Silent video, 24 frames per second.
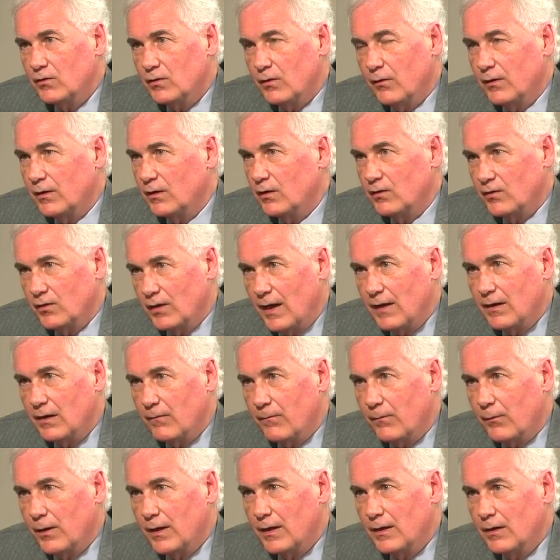so they designed
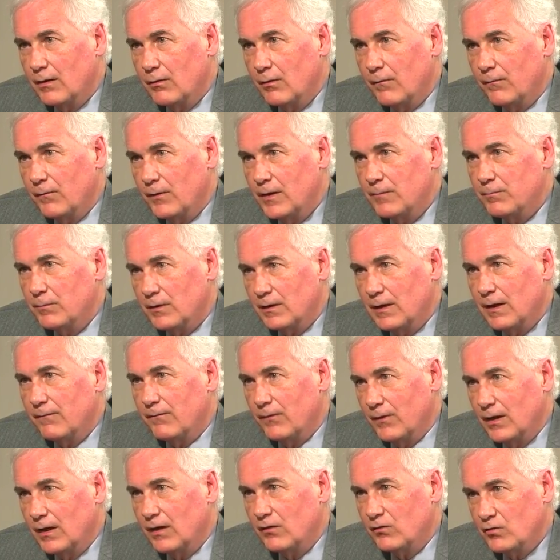it for 800 feet but
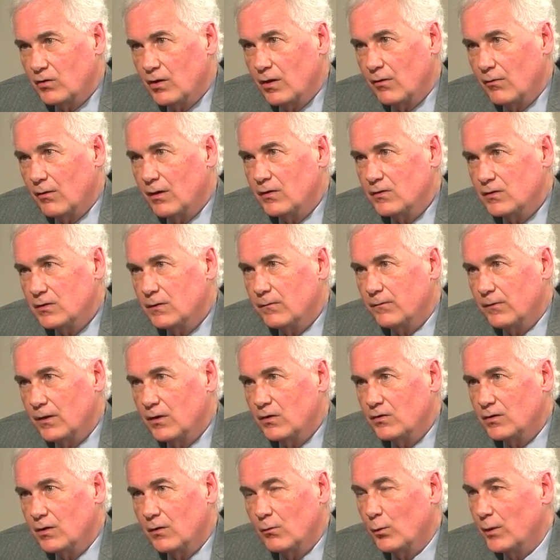left the next generation to
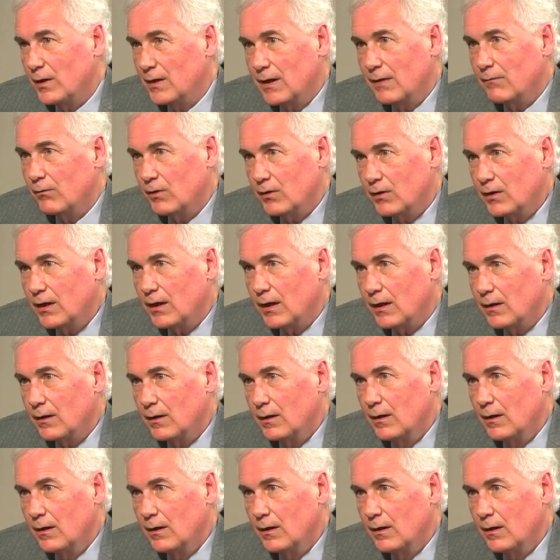finish it. We never did.